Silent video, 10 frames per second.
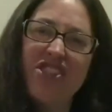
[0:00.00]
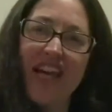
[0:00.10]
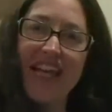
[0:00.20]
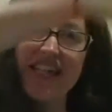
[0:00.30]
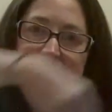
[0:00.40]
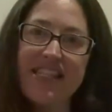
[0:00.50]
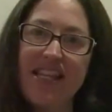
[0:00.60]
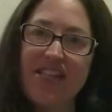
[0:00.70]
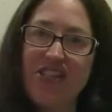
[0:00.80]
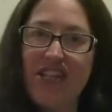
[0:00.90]
giant
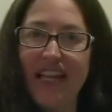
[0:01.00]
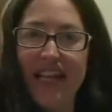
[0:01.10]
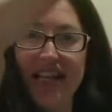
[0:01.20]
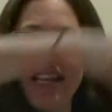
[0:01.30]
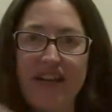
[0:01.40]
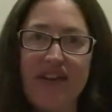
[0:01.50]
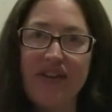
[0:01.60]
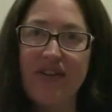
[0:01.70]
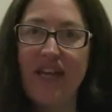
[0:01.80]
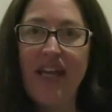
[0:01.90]
sun shining
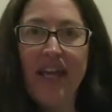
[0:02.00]
down.